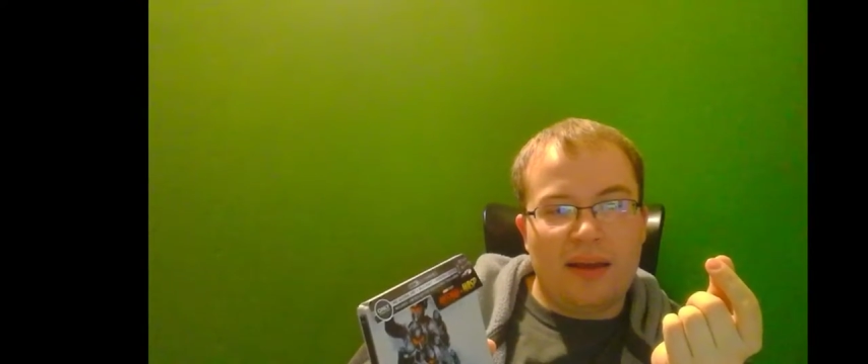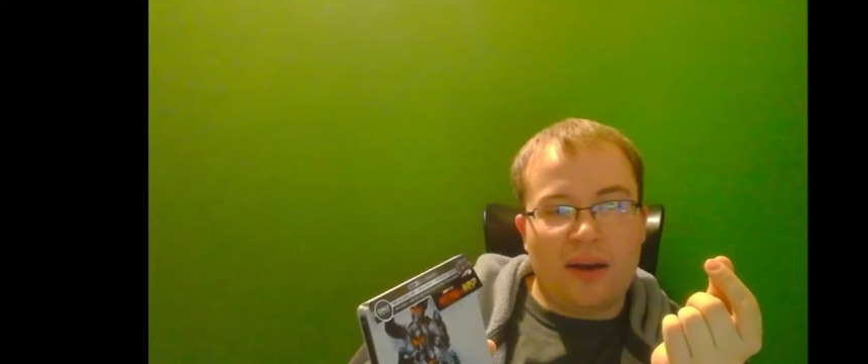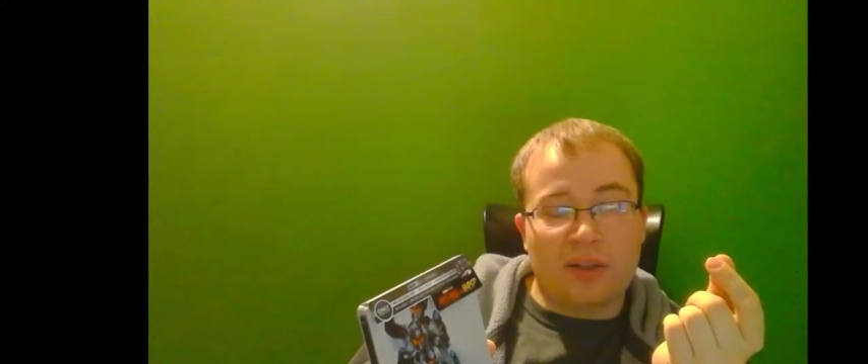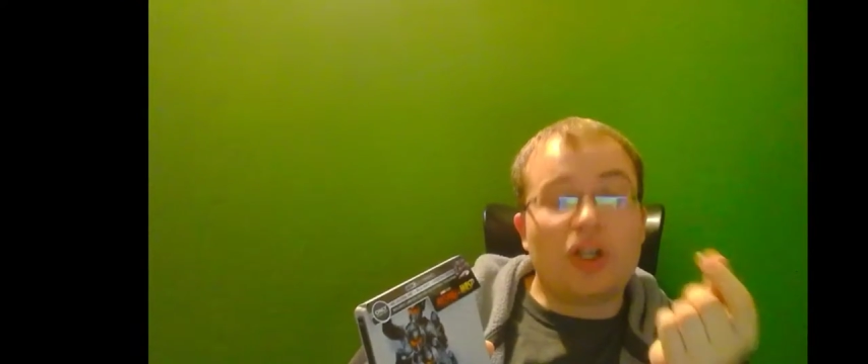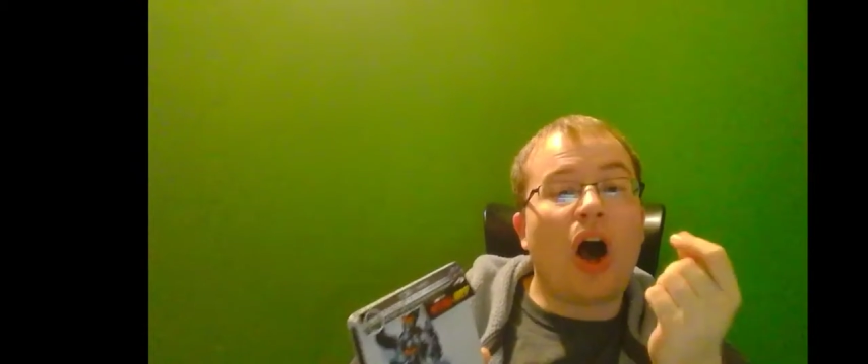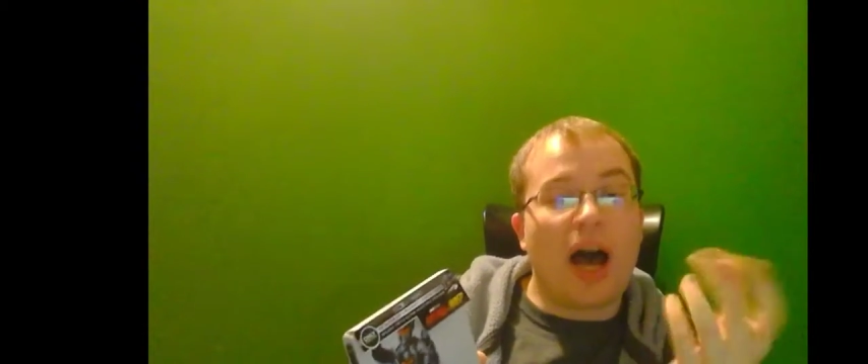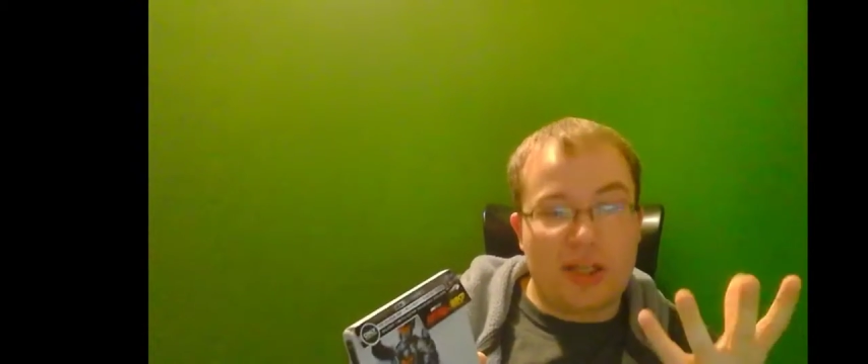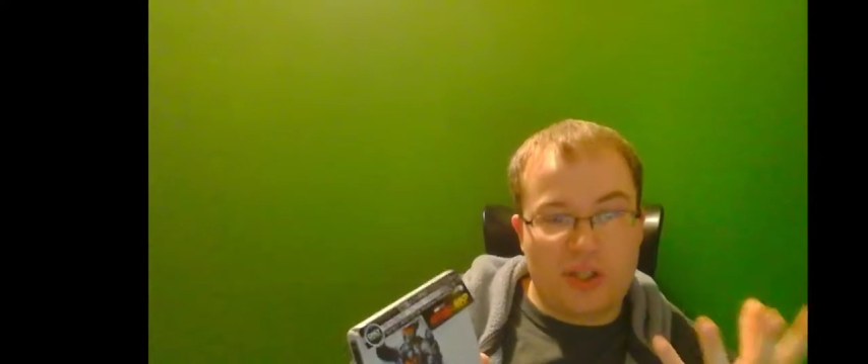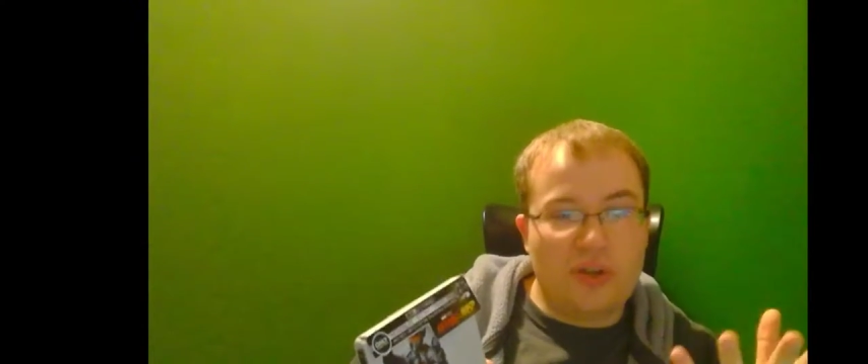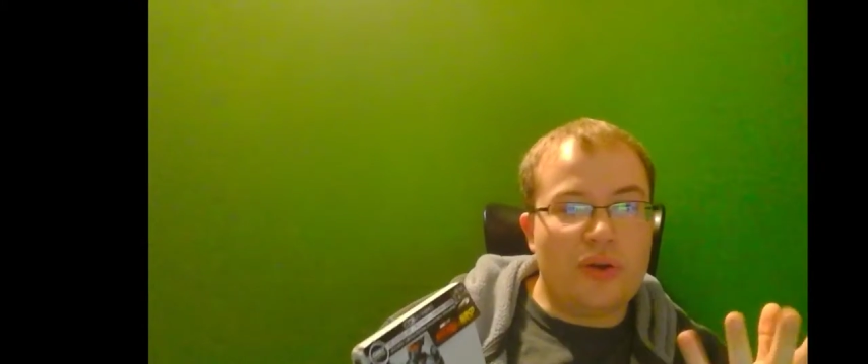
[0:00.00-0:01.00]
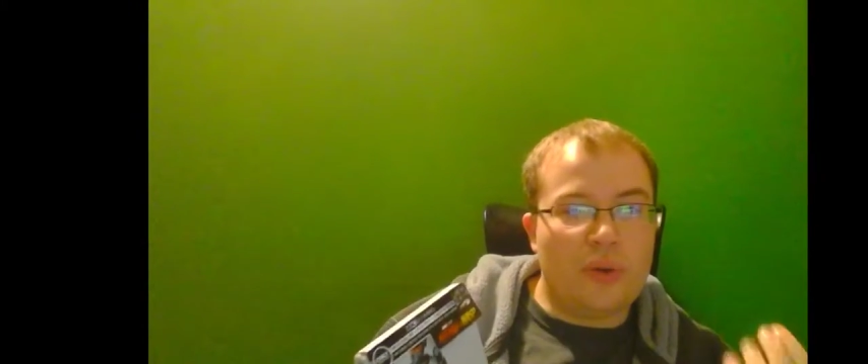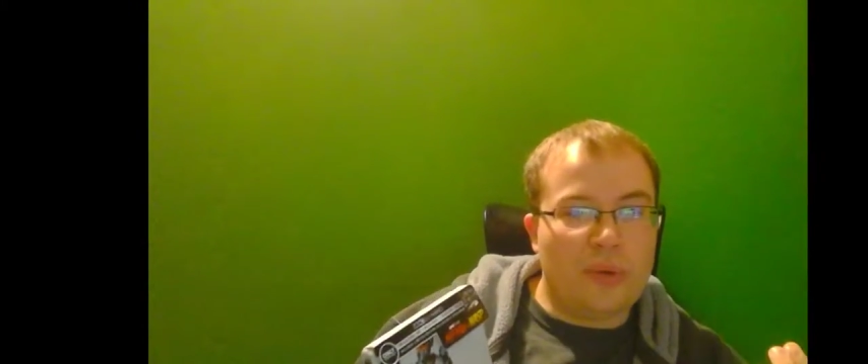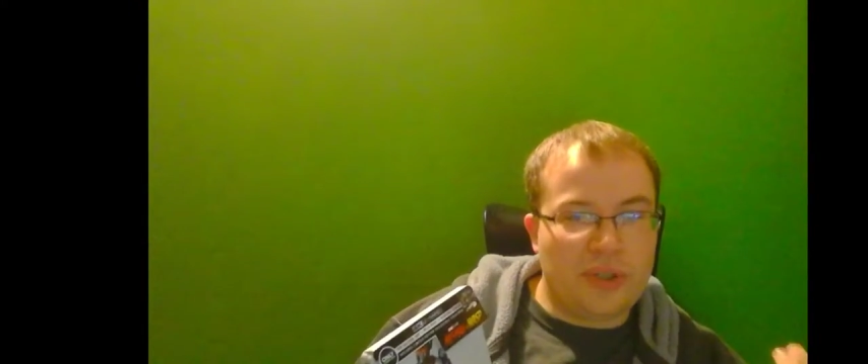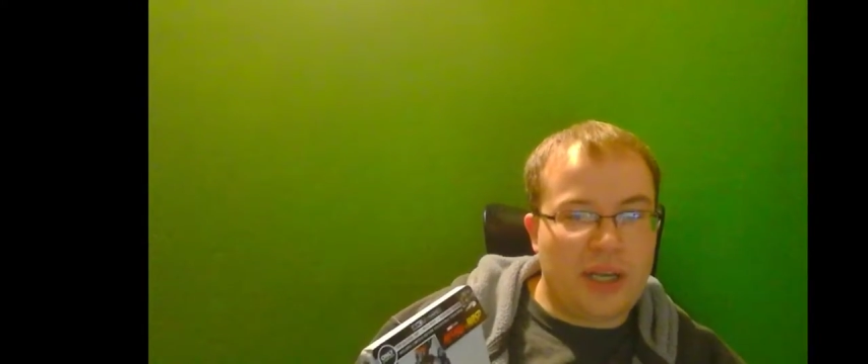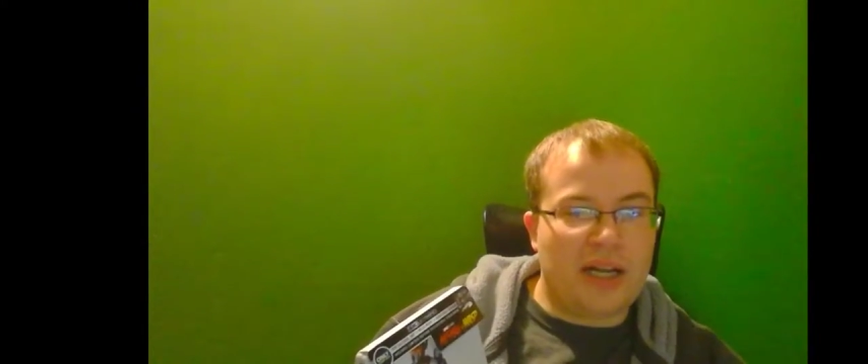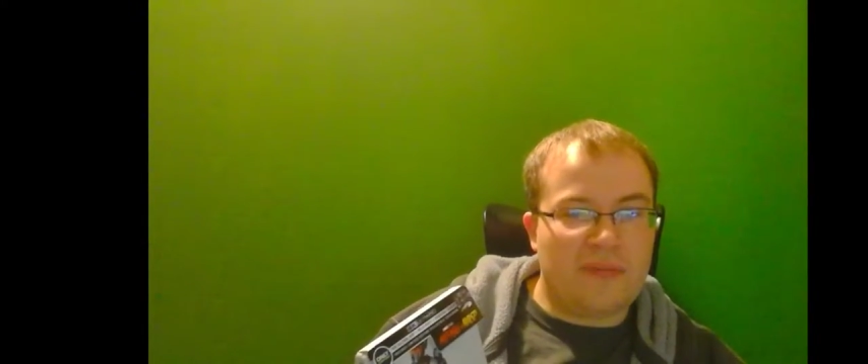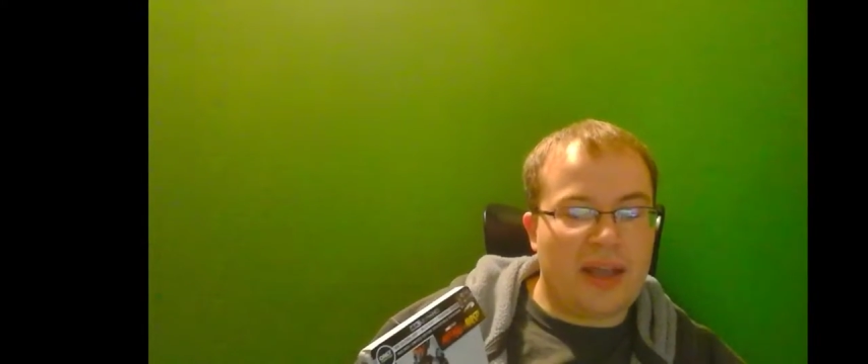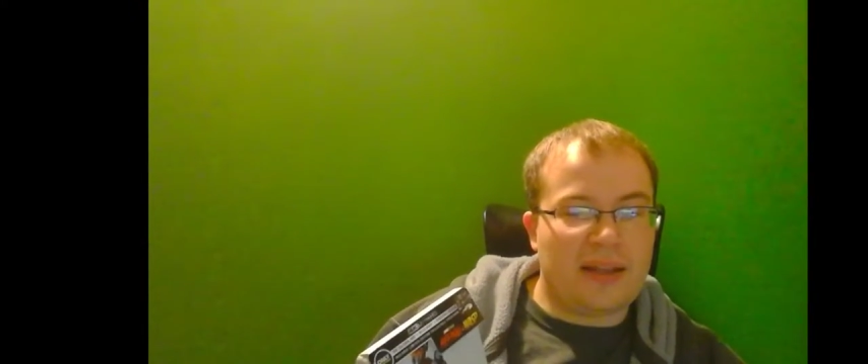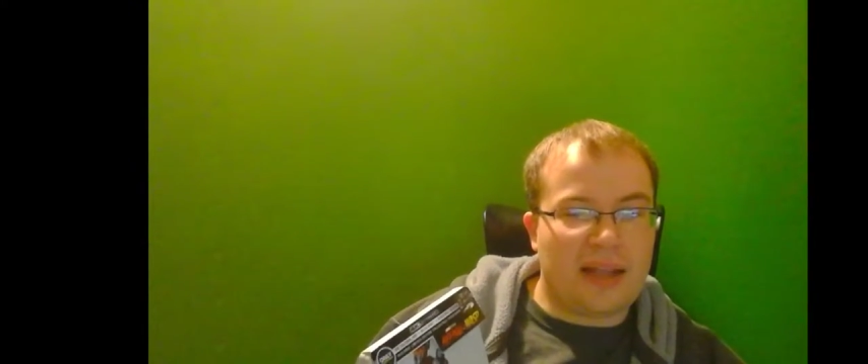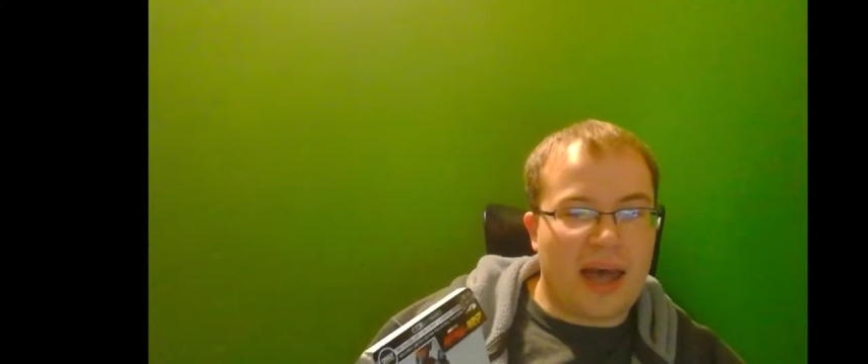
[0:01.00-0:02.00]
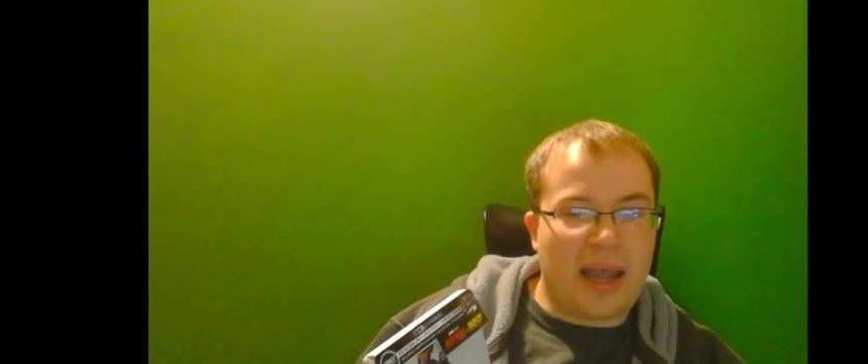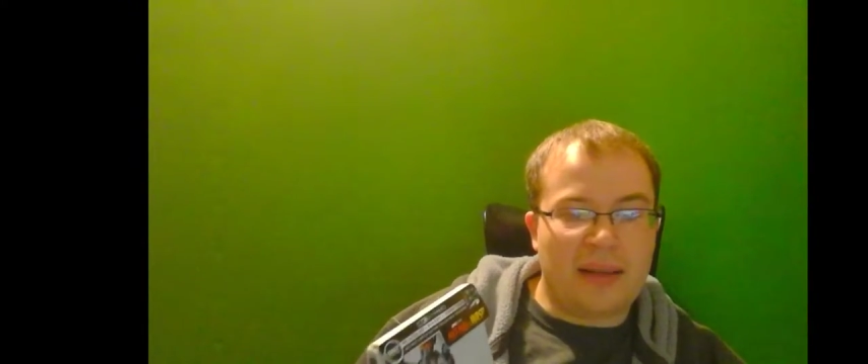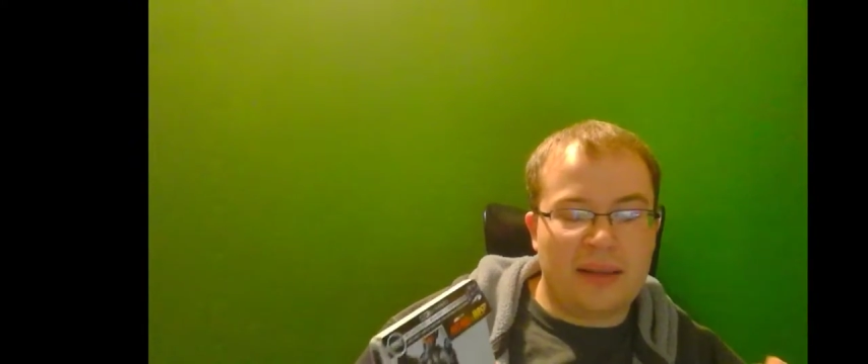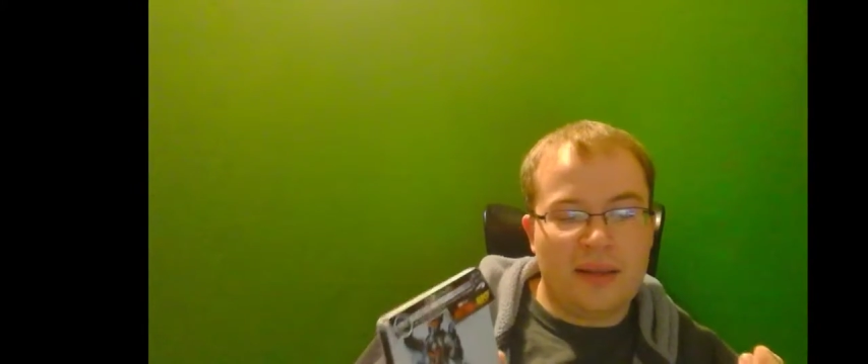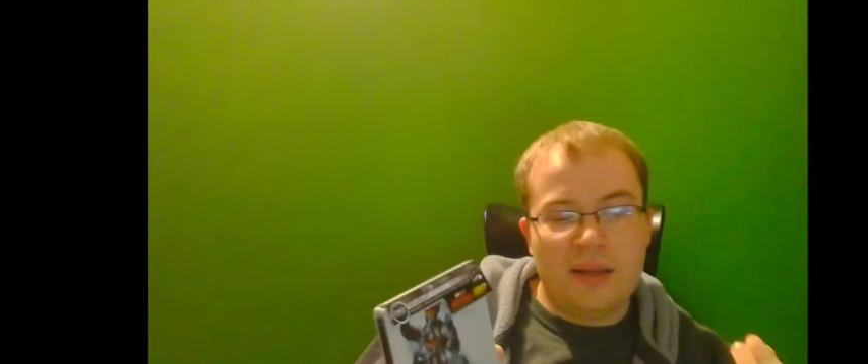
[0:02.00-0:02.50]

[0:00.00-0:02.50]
or talks to Janet Van Dyne.